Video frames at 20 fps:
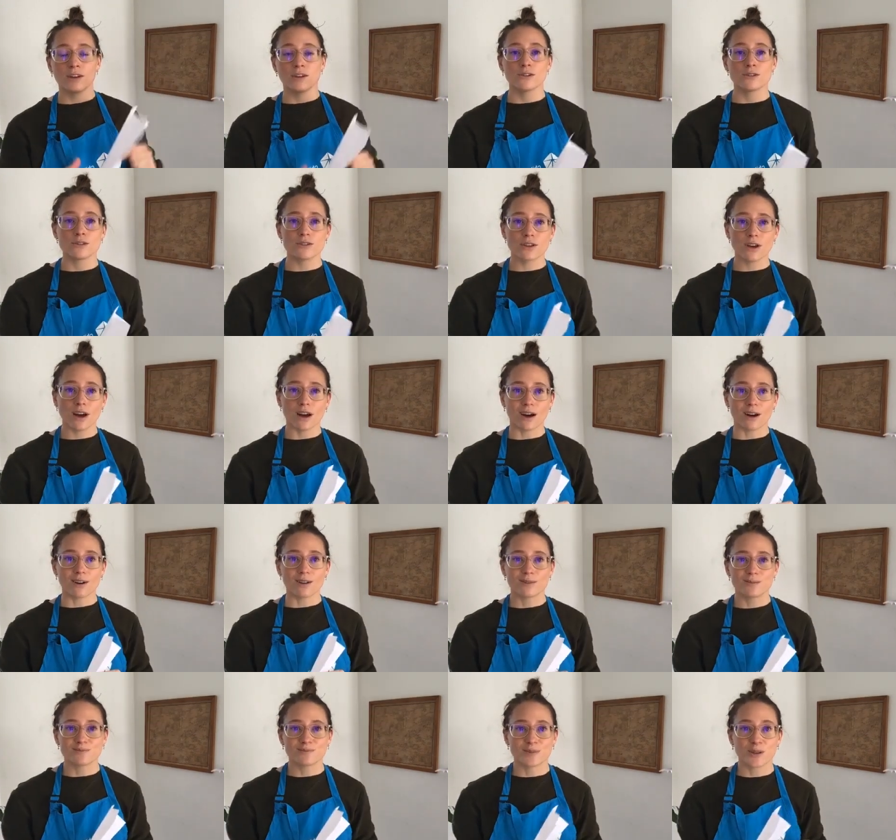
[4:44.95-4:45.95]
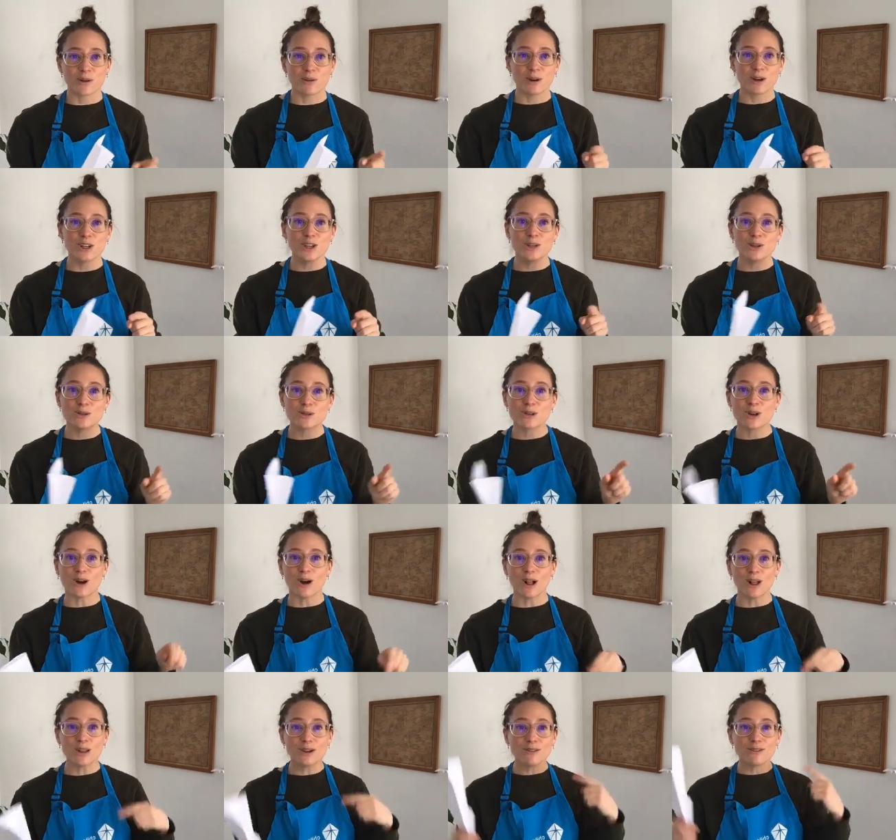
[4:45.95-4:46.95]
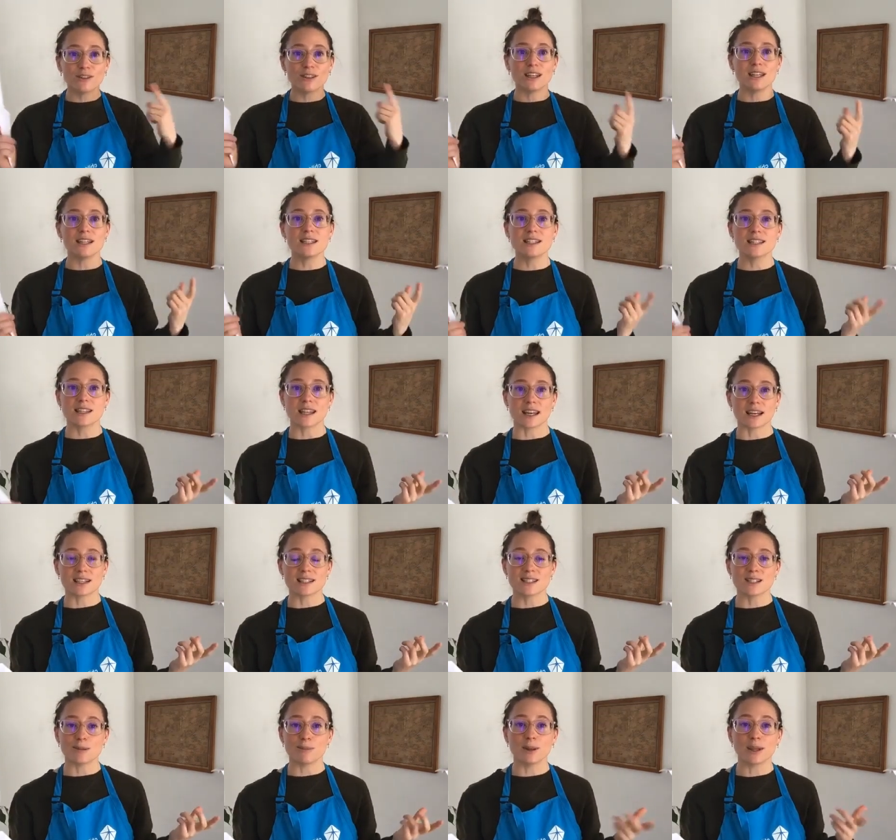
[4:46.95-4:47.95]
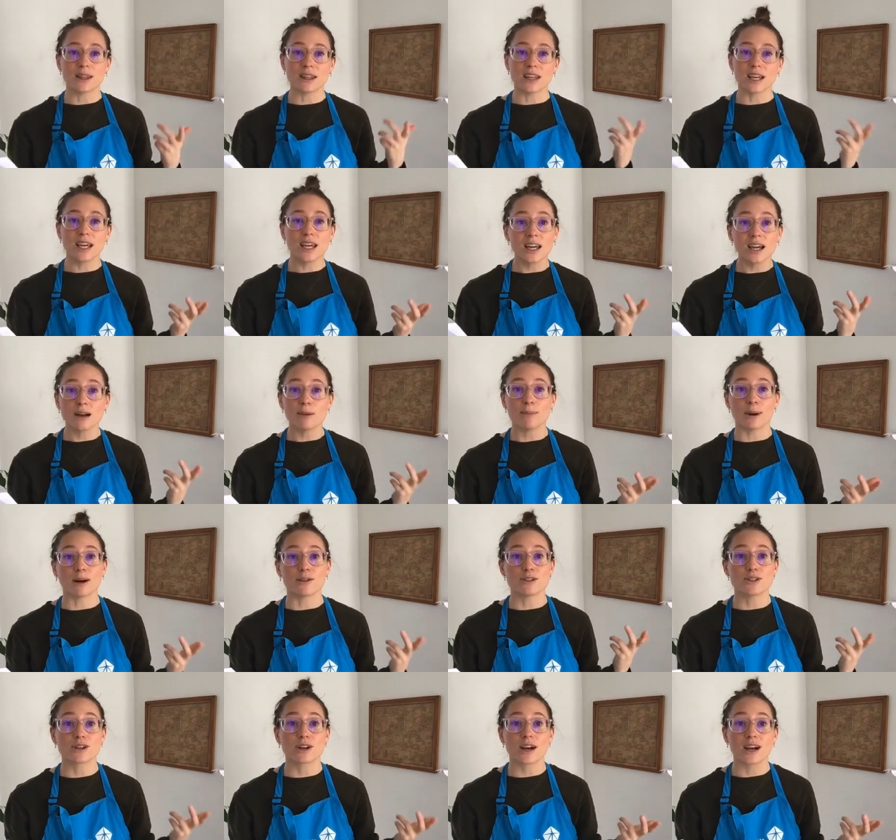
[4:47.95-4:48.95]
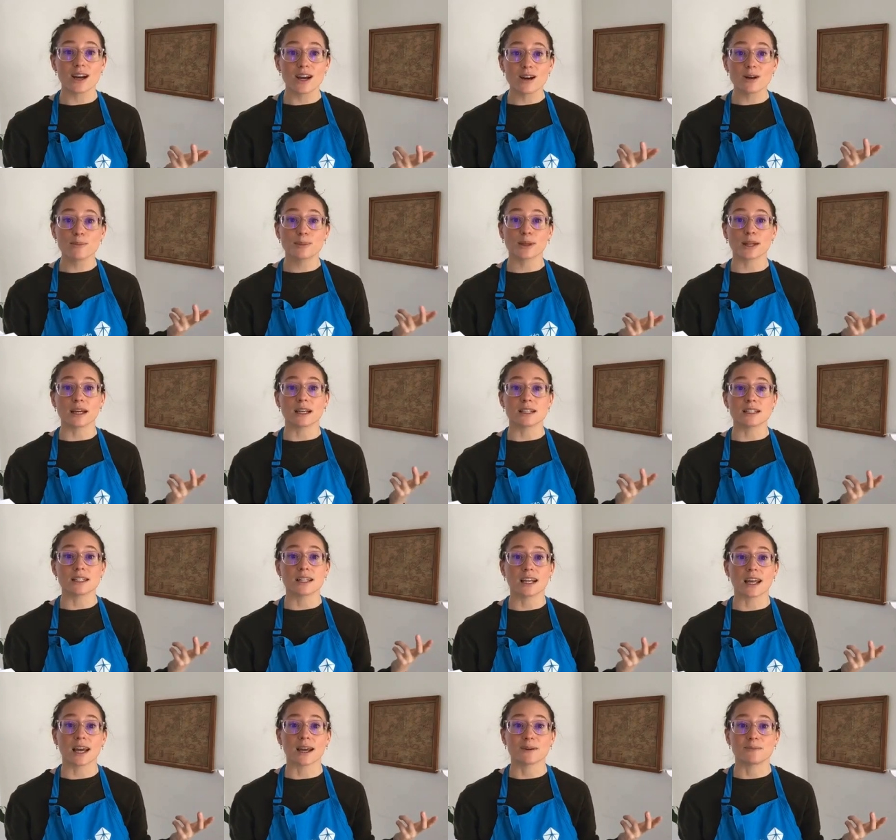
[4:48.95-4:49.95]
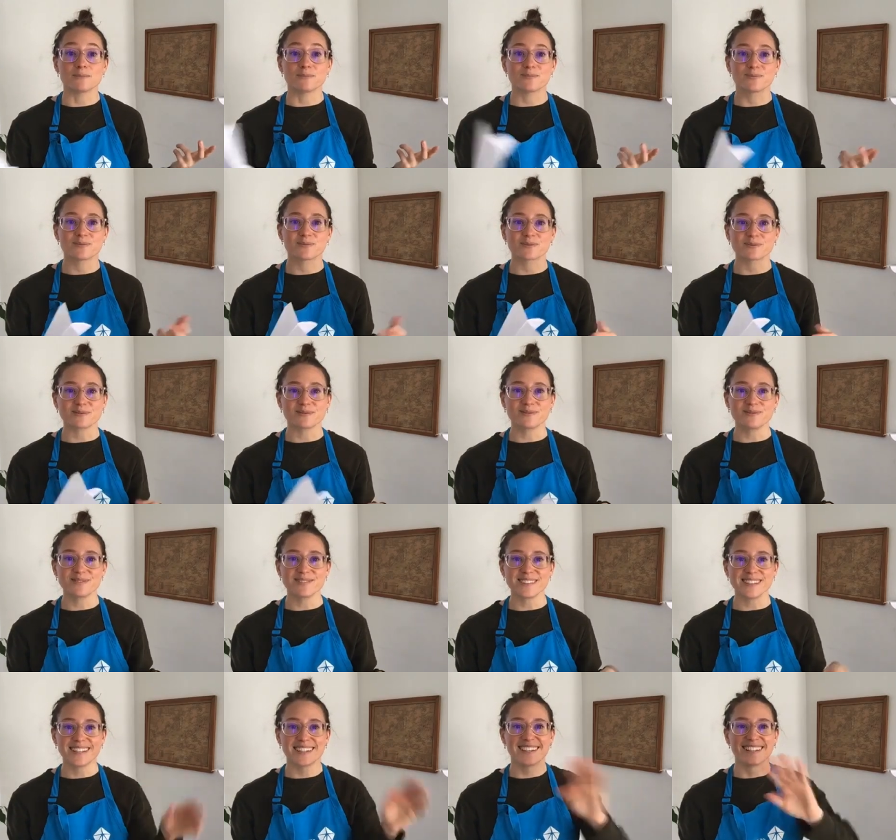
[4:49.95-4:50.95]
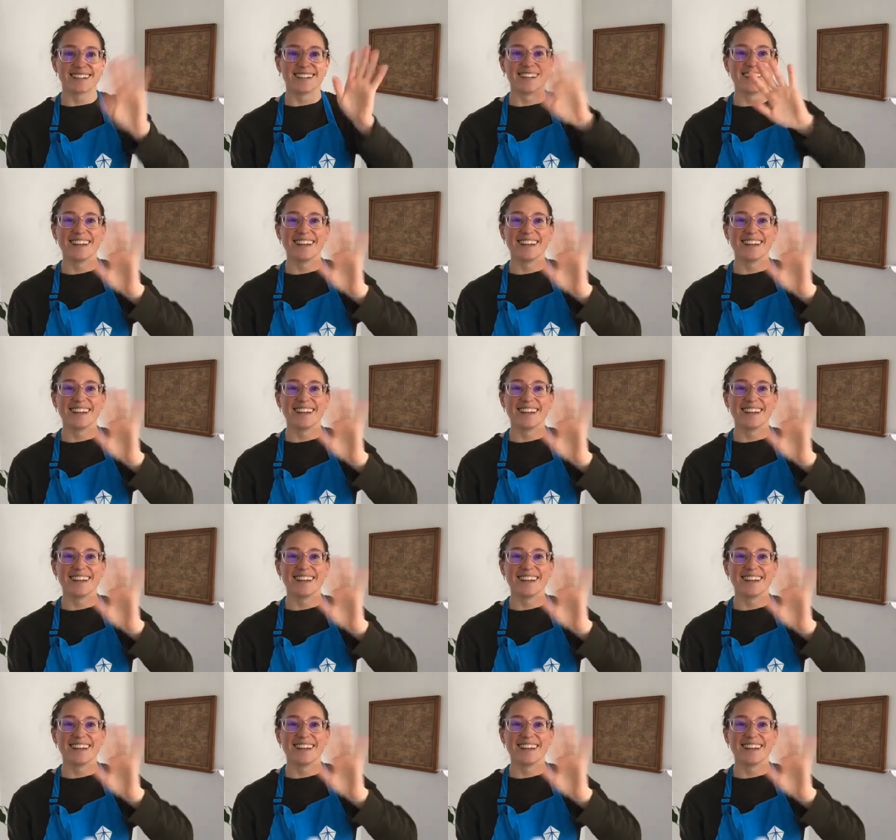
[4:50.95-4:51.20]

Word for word: So you want to use all of these things to be thinking about your airplane today.